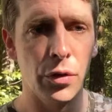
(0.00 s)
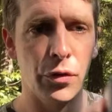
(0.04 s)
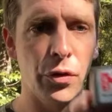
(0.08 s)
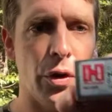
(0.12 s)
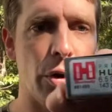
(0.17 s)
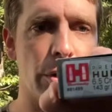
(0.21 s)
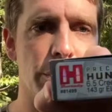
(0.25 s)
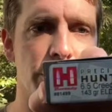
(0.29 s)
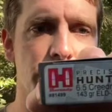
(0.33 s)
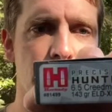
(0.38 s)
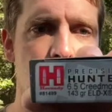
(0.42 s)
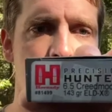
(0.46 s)

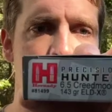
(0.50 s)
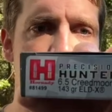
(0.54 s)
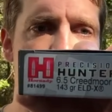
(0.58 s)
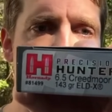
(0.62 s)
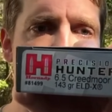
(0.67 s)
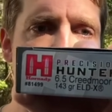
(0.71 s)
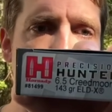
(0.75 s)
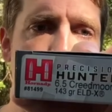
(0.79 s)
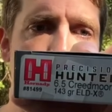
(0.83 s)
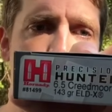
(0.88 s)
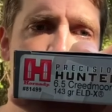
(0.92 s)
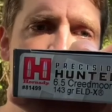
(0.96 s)
First,
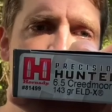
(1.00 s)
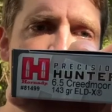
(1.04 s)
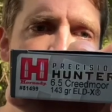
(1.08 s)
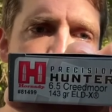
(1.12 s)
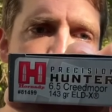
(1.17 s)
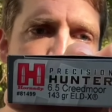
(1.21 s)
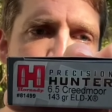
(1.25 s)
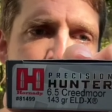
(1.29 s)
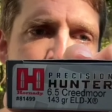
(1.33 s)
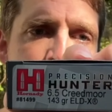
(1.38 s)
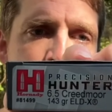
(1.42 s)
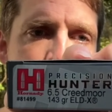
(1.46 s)

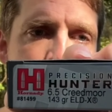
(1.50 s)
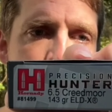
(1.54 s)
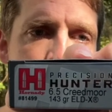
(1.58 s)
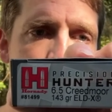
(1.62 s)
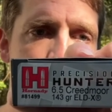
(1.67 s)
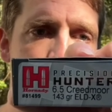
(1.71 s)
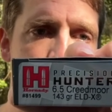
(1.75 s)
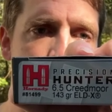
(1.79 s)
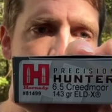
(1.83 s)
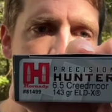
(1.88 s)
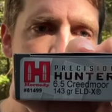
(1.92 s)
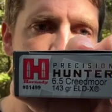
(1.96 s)
Hornady Precision
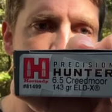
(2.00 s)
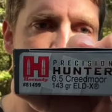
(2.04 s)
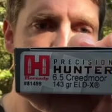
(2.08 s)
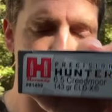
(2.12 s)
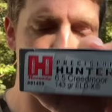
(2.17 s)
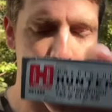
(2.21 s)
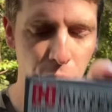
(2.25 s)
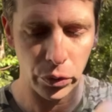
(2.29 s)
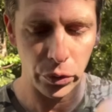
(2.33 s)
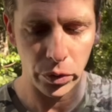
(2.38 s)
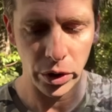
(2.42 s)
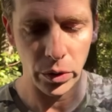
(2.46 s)
Hunter
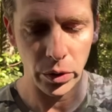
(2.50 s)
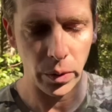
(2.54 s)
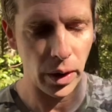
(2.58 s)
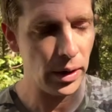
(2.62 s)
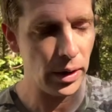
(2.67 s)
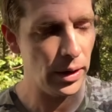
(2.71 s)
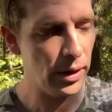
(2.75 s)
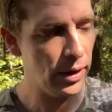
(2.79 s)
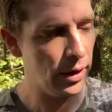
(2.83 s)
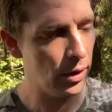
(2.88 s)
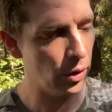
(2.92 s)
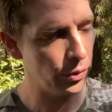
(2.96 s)
143
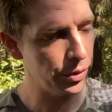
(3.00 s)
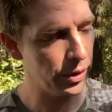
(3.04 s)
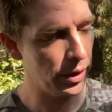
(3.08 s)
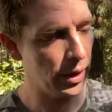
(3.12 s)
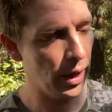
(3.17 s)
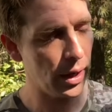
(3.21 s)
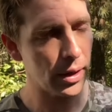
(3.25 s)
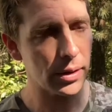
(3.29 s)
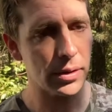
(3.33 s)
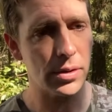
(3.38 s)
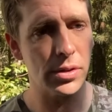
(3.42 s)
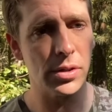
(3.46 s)
grain
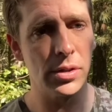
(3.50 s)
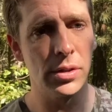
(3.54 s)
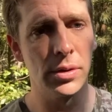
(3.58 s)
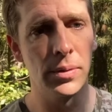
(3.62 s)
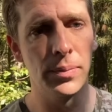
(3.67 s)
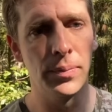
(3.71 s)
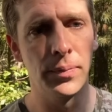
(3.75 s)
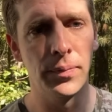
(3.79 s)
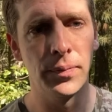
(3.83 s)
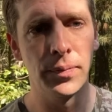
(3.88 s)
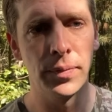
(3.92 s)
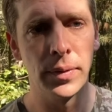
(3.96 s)
ELDX.
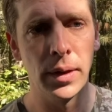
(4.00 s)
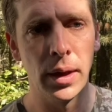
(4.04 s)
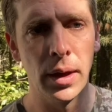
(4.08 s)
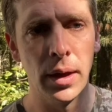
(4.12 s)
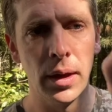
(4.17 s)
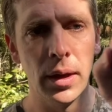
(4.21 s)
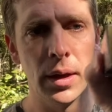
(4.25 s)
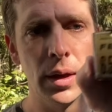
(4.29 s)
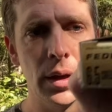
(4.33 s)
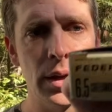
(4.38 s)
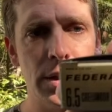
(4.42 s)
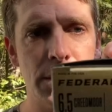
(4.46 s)

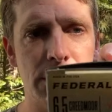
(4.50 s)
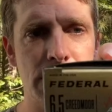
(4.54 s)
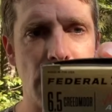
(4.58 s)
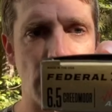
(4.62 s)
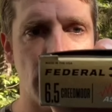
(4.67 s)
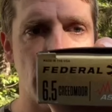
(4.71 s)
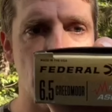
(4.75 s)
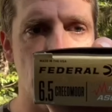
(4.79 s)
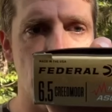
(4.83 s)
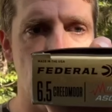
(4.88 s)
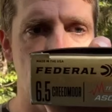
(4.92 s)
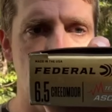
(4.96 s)

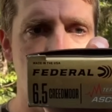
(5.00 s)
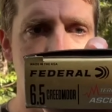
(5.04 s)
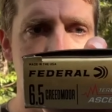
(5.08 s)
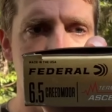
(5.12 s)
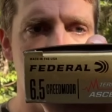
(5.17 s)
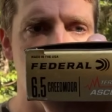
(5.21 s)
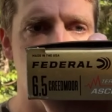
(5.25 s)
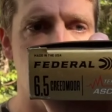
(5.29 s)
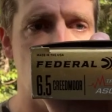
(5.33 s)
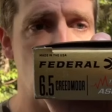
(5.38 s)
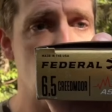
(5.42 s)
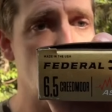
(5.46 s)
Second,
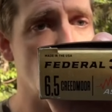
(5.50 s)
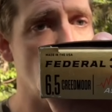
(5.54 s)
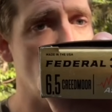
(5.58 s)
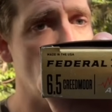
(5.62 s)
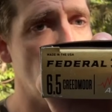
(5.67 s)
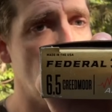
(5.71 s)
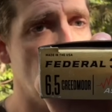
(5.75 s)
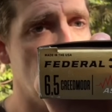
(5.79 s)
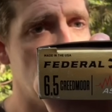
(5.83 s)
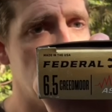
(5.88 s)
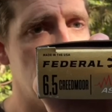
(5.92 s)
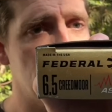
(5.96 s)

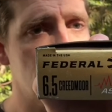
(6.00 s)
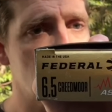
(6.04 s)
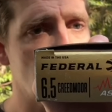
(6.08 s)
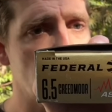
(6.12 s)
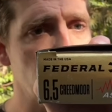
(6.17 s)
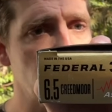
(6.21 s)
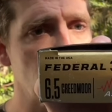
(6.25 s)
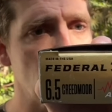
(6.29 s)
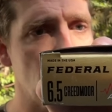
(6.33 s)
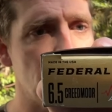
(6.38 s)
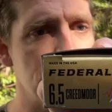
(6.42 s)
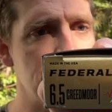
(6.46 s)
Federal
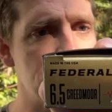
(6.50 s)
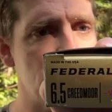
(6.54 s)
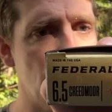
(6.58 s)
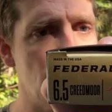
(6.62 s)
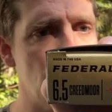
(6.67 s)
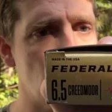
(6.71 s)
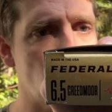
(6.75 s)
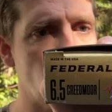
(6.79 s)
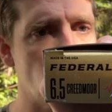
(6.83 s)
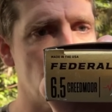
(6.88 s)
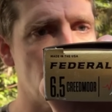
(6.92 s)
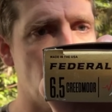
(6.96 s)
Terminal
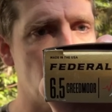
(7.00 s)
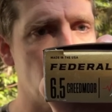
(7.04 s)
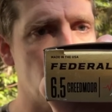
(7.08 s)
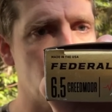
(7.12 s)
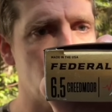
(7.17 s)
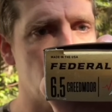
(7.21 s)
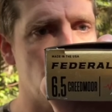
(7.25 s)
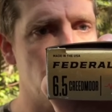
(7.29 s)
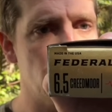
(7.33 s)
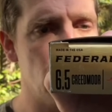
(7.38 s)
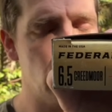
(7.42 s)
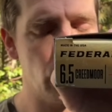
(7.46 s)
Ascent
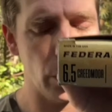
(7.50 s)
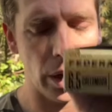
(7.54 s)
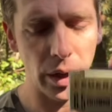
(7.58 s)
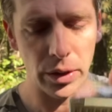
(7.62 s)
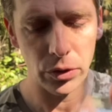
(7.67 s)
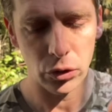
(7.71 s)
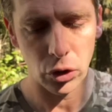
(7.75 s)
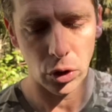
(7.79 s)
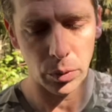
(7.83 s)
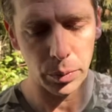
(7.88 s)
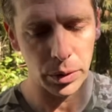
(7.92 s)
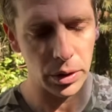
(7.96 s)
130
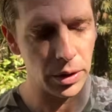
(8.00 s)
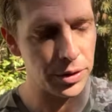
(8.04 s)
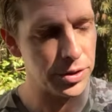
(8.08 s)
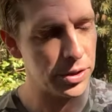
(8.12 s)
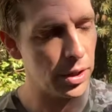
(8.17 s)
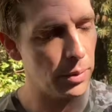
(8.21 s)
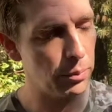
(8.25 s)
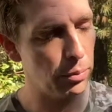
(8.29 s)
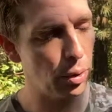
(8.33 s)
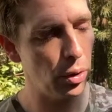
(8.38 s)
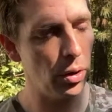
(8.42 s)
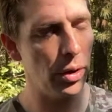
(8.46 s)
grain Terminal
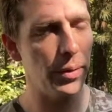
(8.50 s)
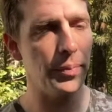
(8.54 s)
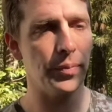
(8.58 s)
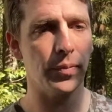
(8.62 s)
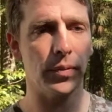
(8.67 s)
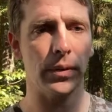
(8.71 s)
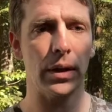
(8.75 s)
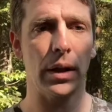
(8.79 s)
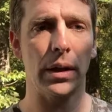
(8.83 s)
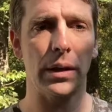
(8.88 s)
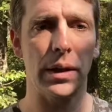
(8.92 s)
Ascent bullet.